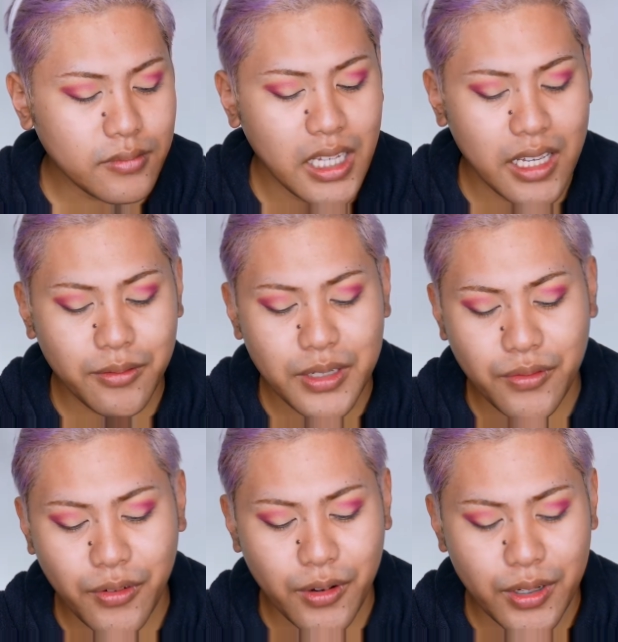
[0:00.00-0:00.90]
It was
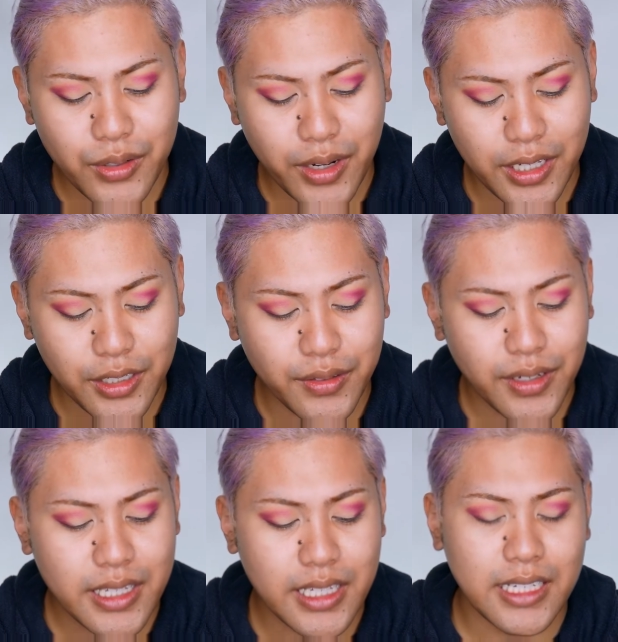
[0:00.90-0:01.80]
for Australian
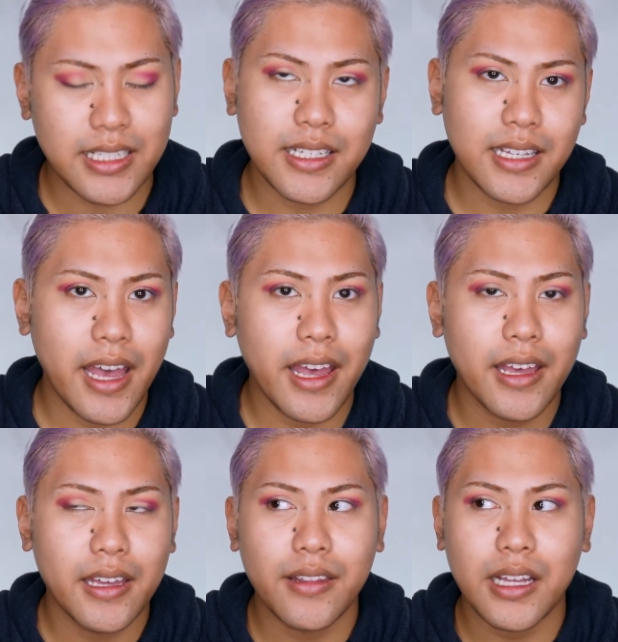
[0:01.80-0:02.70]
universities,
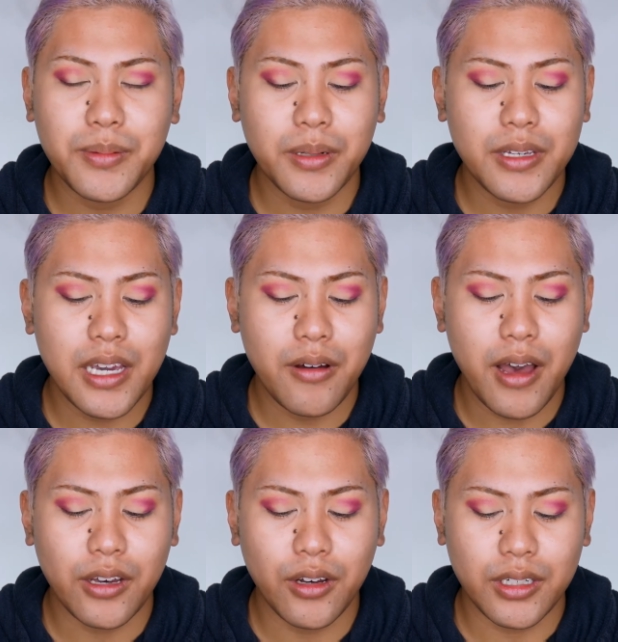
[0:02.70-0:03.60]
and that's pretty much how I
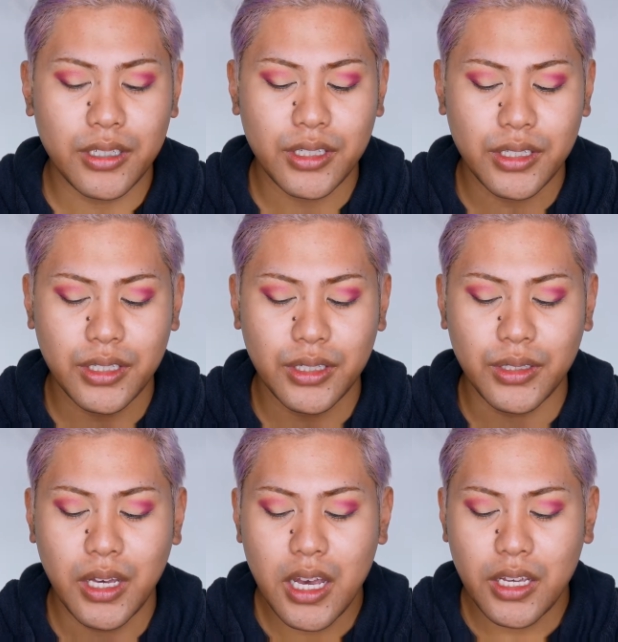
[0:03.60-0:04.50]
got into
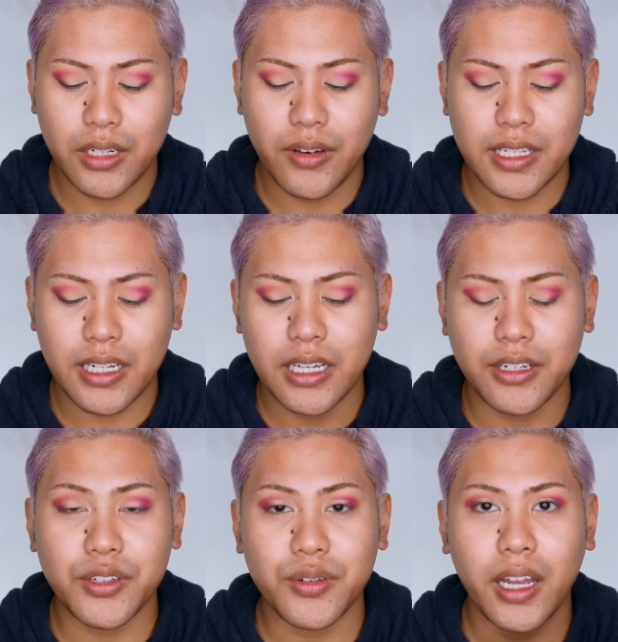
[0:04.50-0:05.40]
university here in
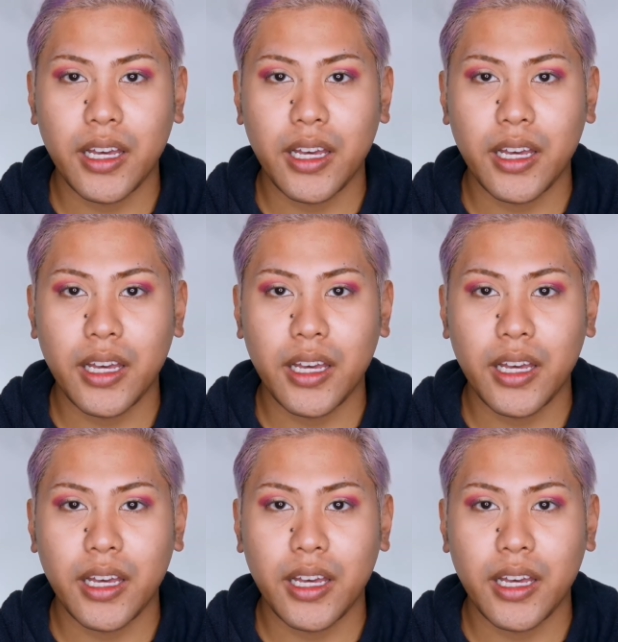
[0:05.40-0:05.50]
Australia.